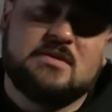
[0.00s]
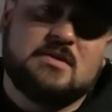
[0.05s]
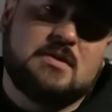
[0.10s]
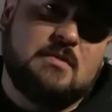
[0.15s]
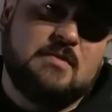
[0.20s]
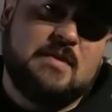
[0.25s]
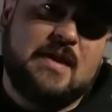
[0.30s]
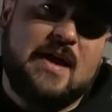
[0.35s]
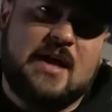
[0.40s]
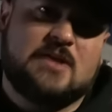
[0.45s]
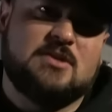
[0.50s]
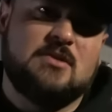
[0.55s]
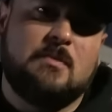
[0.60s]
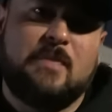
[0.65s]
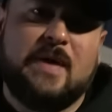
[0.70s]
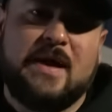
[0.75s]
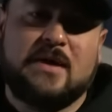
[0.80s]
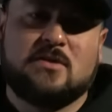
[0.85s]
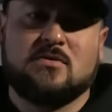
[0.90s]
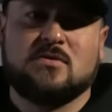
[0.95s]
It's gonna be action
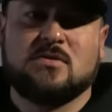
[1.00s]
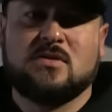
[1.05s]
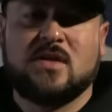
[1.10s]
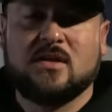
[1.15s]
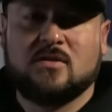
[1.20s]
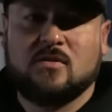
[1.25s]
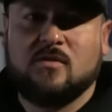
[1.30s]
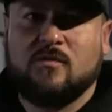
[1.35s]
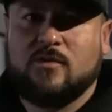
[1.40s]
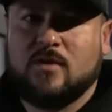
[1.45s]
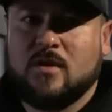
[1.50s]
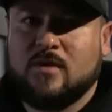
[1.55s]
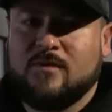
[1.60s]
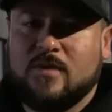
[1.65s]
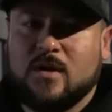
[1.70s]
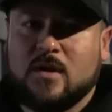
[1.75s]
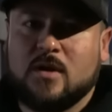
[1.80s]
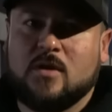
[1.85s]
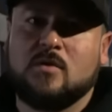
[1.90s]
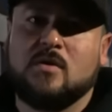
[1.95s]
packed. So stay tuned for that
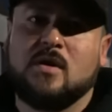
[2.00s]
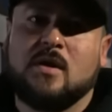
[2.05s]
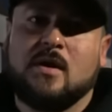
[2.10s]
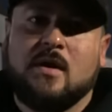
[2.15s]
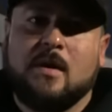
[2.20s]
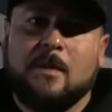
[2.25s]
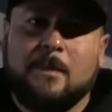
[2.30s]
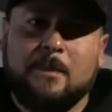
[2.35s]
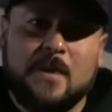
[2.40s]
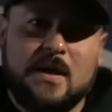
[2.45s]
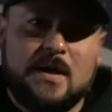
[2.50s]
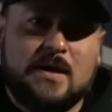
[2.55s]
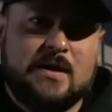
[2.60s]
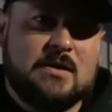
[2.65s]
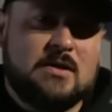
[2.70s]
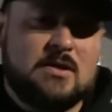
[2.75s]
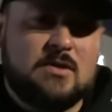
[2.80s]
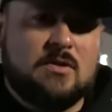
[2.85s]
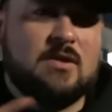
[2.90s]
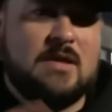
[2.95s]
video. But
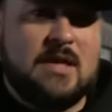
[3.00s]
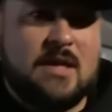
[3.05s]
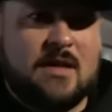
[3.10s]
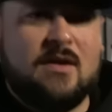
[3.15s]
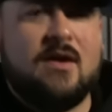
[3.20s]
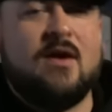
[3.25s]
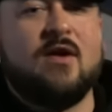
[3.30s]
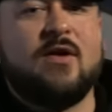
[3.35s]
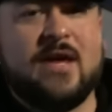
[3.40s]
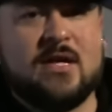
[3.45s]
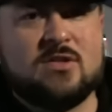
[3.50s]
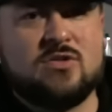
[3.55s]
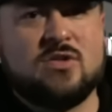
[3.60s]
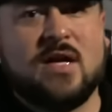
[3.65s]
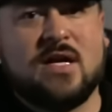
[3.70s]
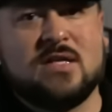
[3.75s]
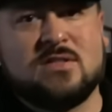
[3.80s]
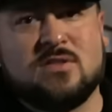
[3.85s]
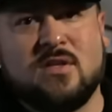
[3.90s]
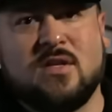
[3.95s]
until then, I'll catch you
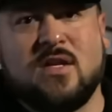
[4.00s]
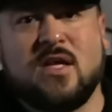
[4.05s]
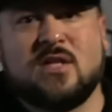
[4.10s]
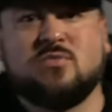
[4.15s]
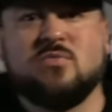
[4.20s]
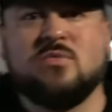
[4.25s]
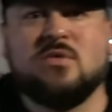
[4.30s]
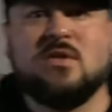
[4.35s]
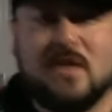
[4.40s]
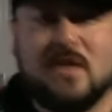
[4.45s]
guys on the next one.